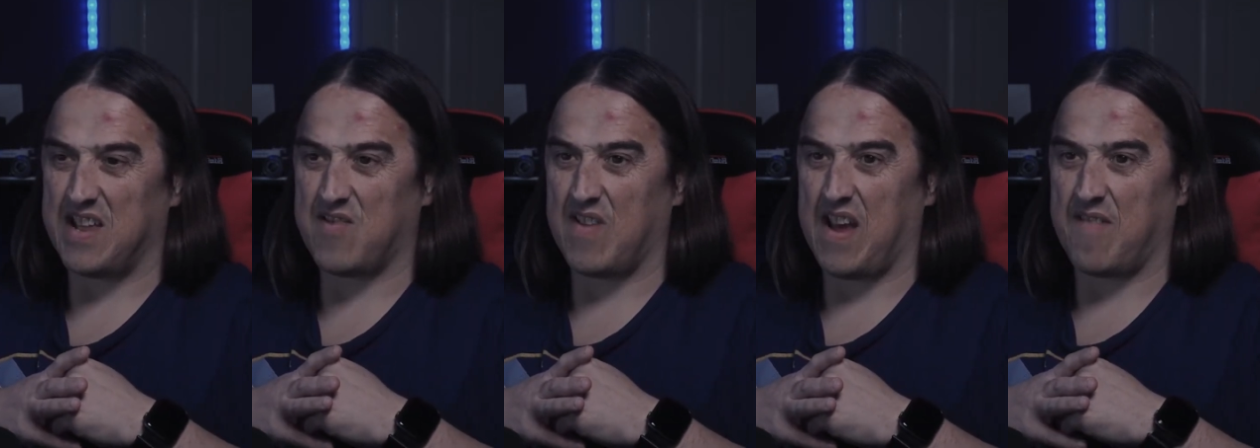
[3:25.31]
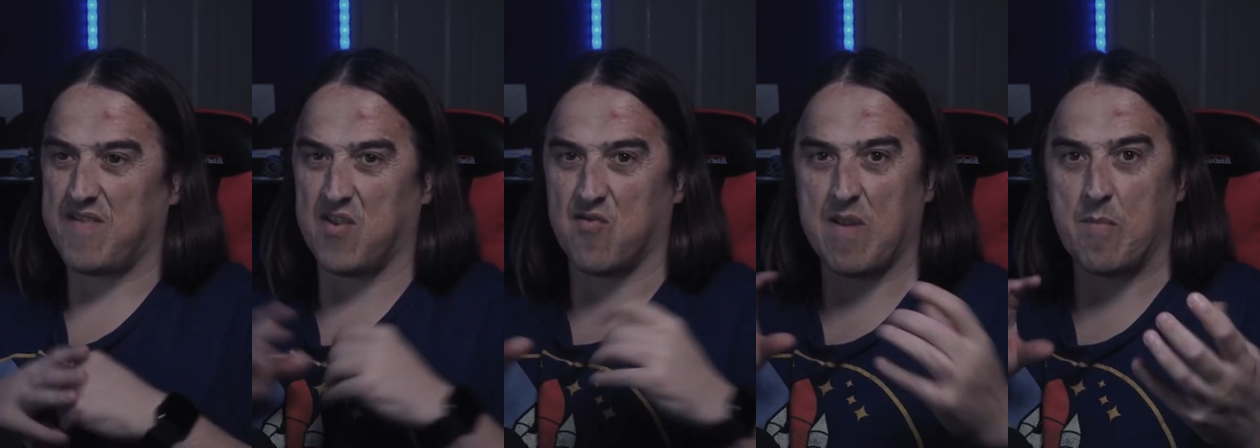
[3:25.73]
literally have
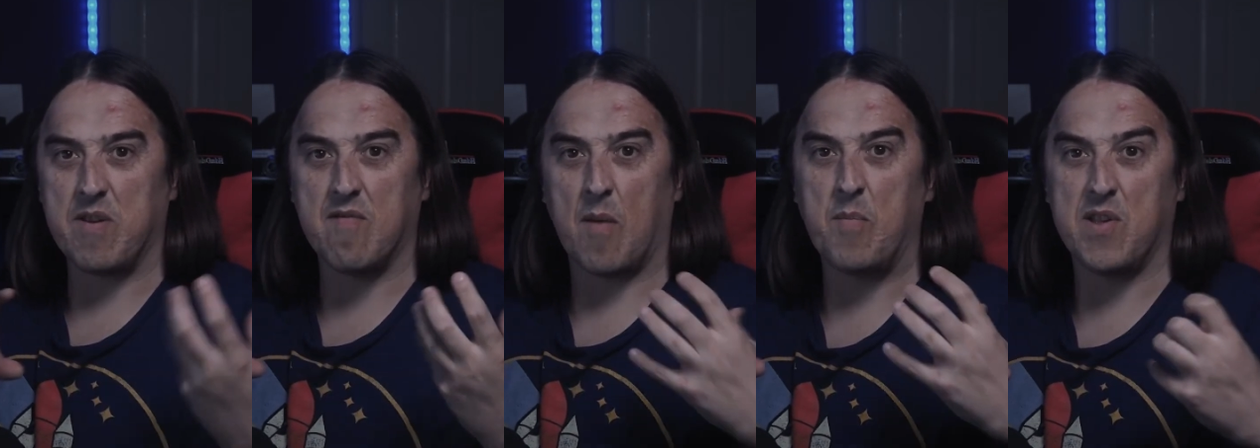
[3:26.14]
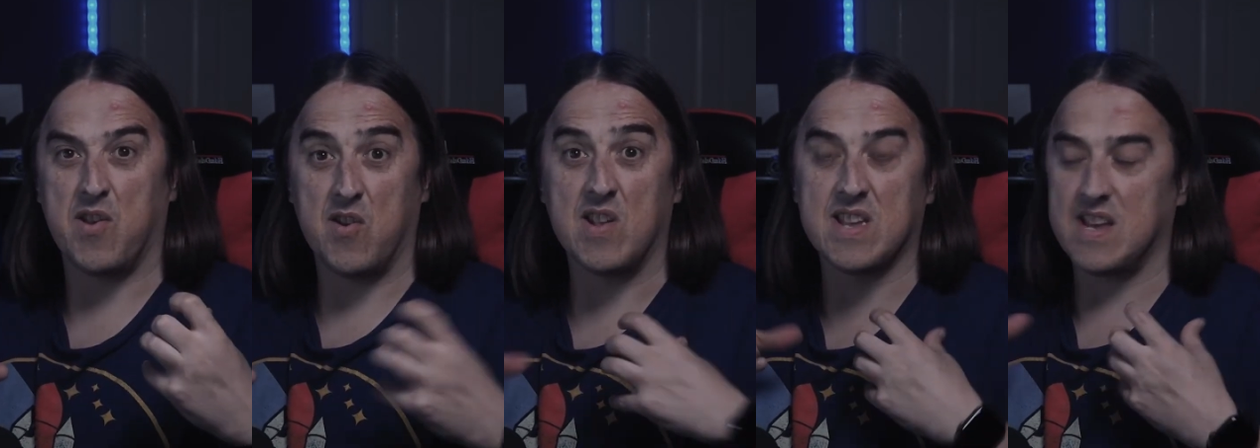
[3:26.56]
to grab your
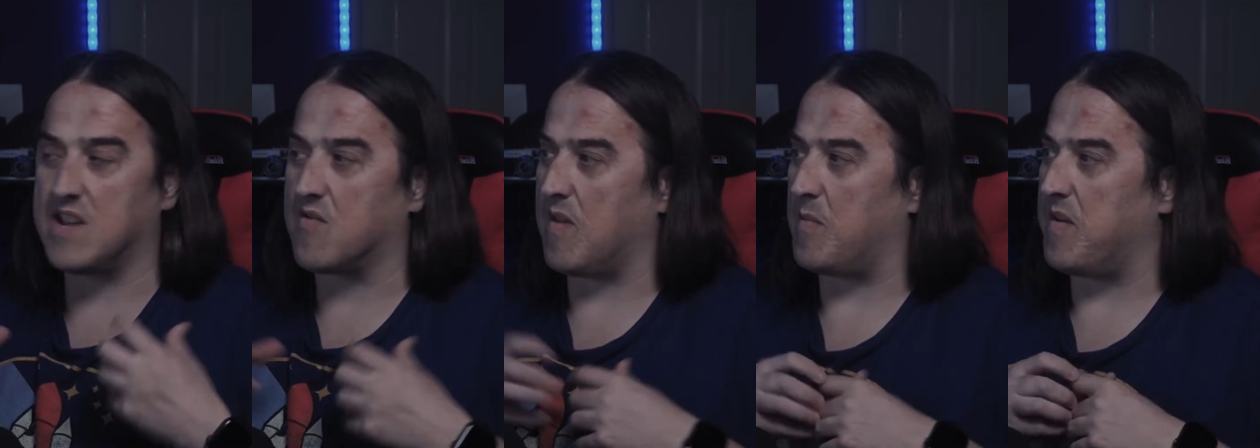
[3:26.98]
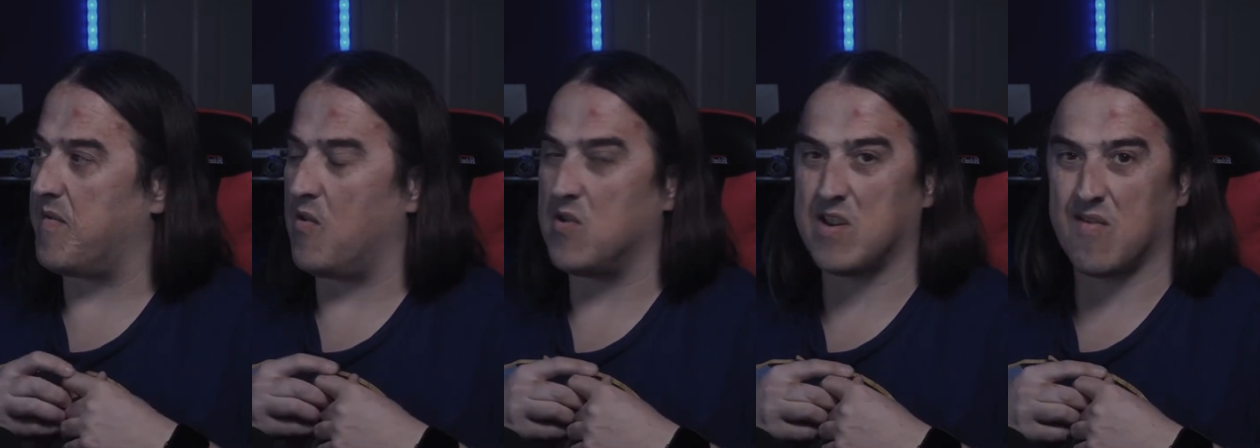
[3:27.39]
opportunity to grab your
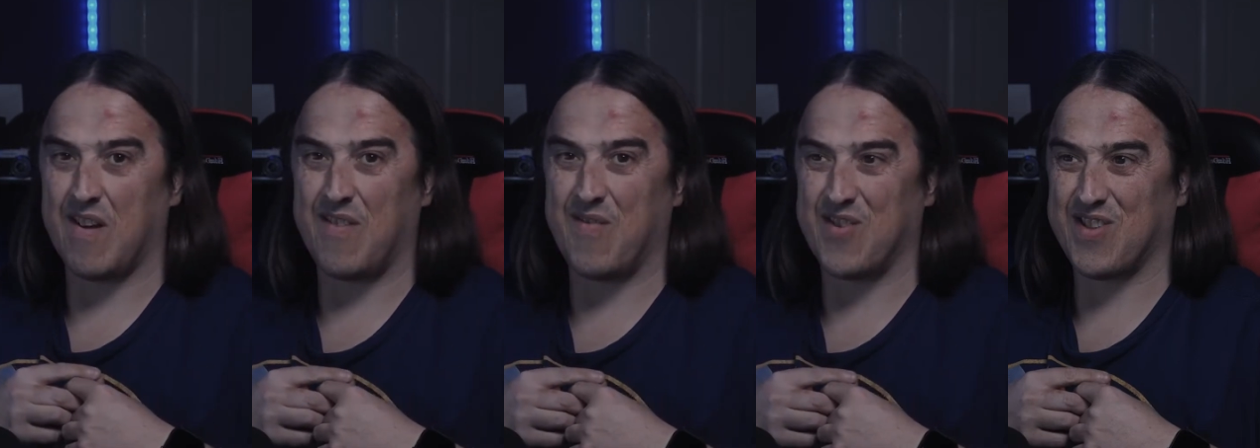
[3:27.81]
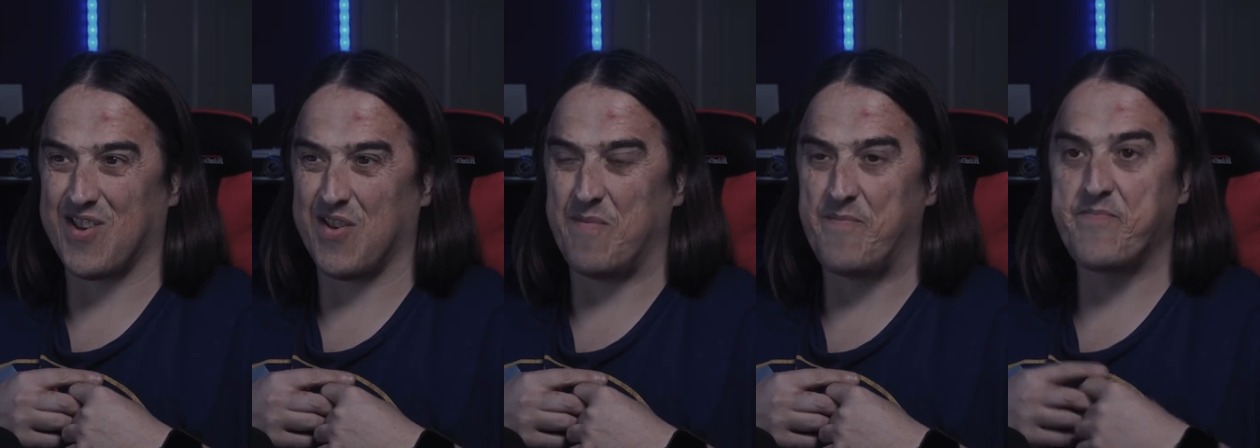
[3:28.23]
photograph at
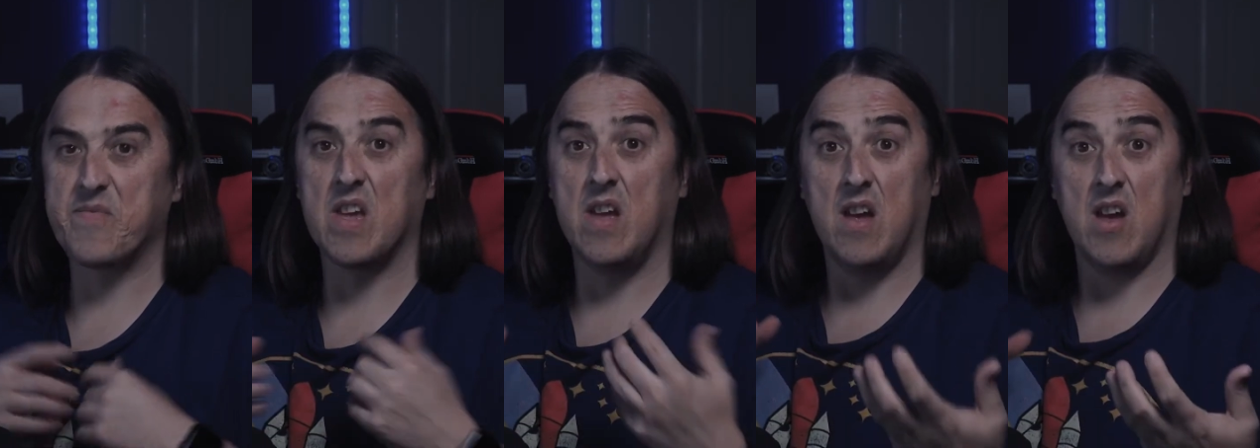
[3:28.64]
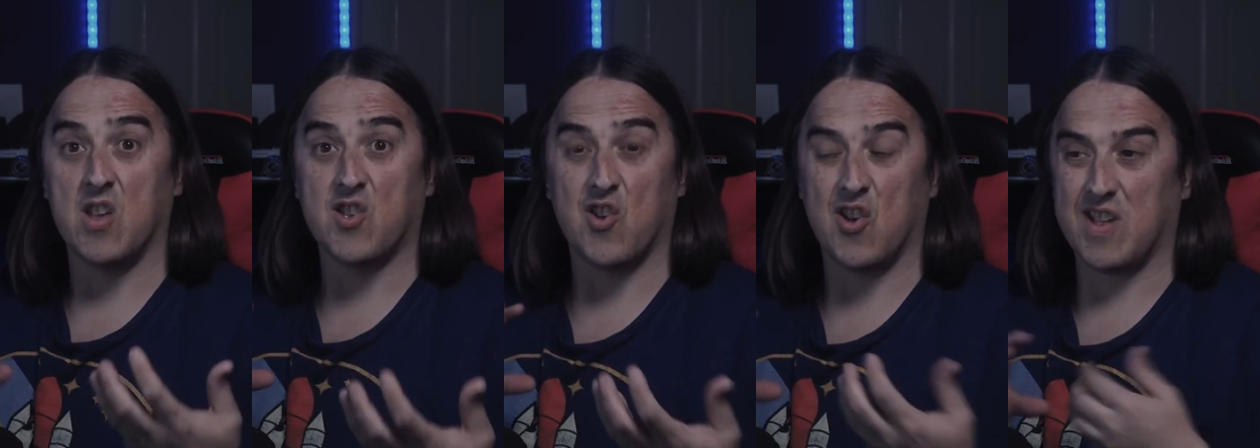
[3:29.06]

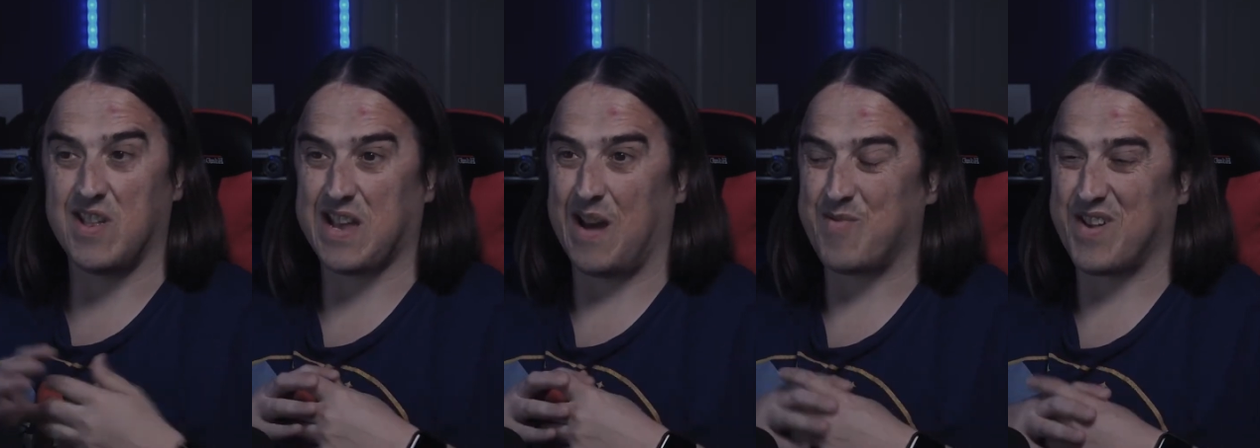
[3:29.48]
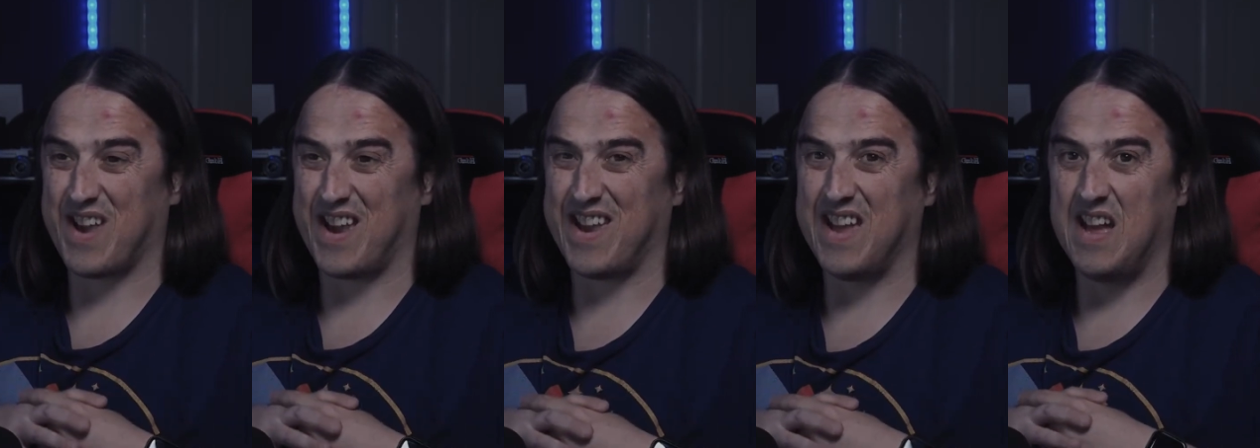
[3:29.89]
certain times of
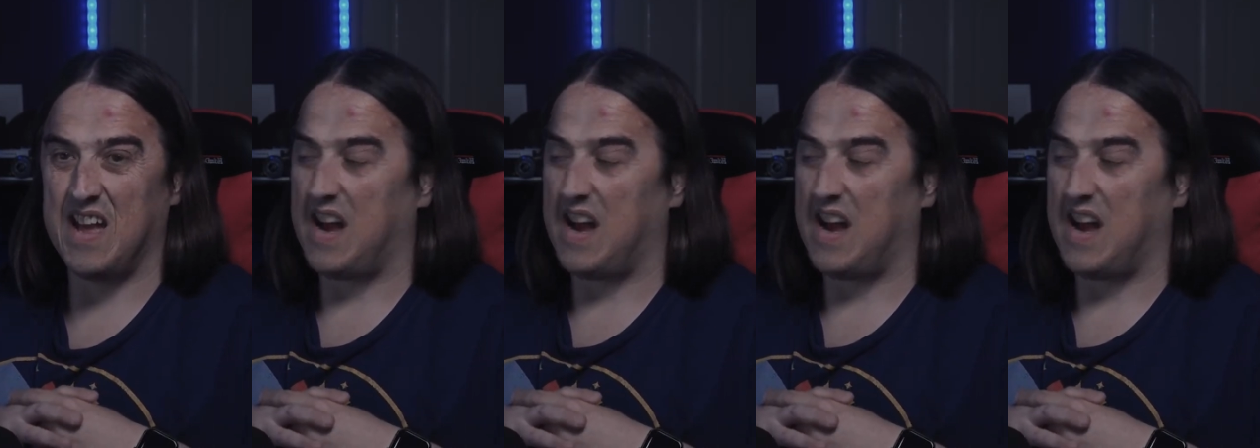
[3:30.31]
day.